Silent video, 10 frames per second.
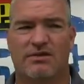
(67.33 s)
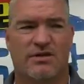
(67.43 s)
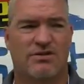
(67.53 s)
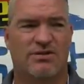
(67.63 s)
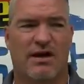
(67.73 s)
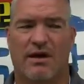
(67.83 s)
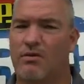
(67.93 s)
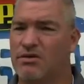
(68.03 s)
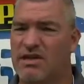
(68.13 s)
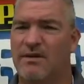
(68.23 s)
You know, he's trying to
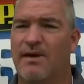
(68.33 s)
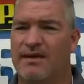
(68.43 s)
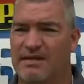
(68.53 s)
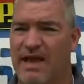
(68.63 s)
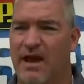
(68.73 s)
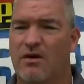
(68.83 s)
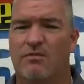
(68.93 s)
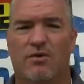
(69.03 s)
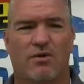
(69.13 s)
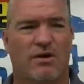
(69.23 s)
hold his teammates
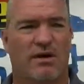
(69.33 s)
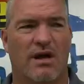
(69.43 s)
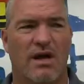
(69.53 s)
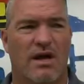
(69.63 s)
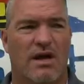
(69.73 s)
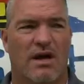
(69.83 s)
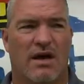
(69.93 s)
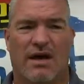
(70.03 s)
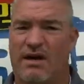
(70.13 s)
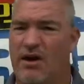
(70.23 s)
accountable and
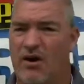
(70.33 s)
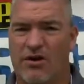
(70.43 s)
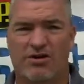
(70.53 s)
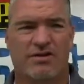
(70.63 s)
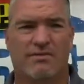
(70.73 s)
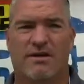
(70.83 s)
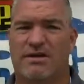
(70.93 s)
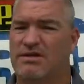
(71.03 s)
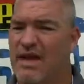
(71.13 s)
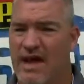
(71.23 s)
uh, encourage them
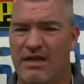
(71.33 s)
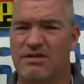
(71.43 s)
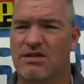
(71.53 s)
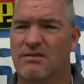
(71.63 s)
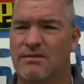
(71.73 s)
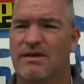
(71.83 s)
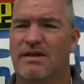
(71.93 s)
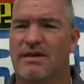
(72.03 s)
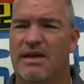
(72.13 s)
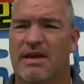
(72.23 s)
and challenging them
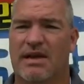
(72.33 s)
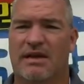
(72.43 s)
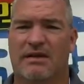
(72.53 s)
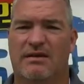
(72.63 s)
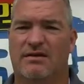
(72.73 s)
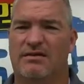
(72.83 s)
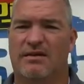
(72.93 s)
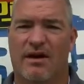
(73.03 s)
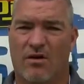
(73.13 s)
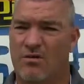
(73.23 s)
and, and
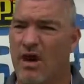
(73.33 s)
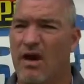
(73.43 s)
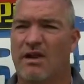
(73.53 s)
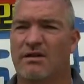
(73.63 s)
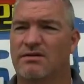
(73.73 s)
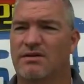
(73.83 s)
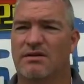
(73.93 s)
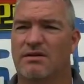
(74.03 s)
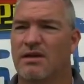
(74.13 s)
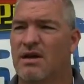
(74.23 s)
Daryl Rollins
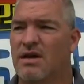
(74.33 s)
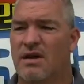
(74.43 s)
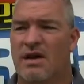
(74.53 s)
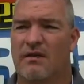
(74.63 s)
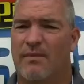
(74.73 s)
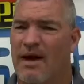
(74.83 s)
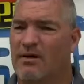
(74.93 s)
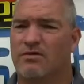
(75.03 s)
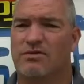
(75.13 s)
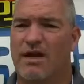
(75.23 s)
and uh,
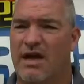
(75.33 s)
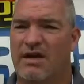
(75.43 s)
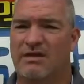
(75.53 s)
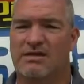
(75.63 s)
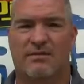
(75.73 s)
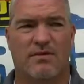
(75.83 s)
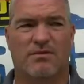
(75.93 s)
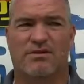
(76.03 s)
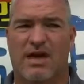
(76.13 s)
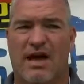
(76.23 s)
Michael Skate, some of
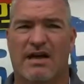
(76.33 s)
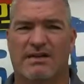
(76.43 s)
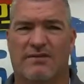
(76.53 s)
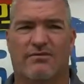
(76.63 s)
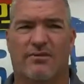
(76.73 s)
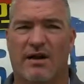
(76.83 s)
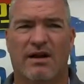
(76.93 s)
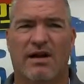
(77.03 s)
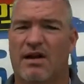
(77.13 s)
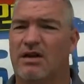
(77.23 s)
those guys have
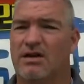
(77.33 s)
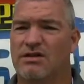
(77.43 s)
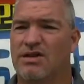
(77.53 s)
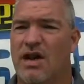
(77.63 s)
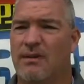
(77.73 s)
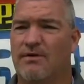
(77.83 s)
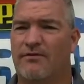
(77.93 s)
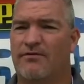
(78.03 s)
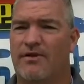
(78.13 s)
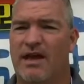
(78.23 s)
really done a good job
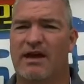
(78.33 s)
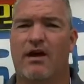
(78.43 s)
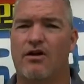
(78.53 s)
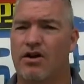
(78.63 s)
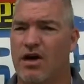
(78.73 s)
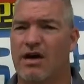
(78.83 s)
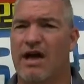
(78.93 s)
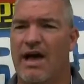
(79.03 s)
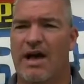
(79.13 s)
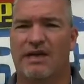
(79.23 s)
of getting our
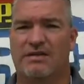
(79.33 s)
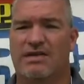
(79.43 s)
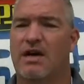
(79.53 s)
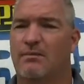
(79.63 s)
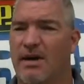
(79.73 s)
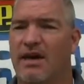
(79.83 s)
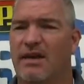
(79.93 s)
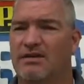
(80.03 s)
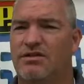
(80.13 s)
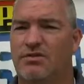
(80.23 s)
young guys
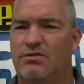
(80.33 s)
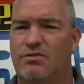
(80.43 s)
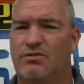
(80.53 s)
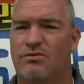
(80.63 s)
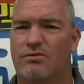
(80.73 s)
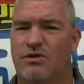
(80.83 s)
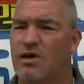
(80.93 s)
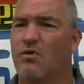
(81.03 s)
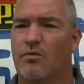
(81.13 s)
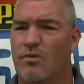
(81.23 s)
committed to the
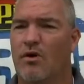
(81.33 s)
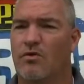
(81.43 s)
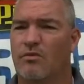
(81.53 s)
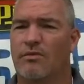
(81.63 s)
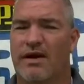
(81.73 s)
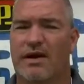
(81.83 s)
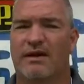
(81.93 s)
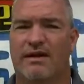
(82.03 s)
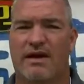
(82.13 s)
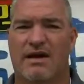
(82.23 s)
total program,
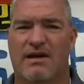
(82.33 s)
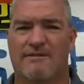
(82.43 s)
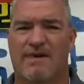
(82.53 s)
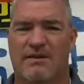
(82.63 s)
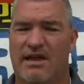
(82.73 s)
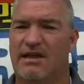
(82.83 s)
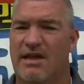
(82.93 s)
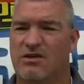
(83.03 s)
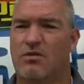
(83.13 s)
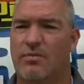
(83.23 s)
and uh, I think
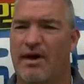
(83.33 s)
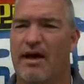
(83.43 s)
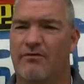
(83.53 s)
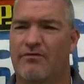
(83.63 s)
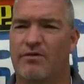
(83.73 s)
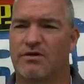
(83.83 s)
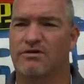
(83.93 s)
that's going to pay off for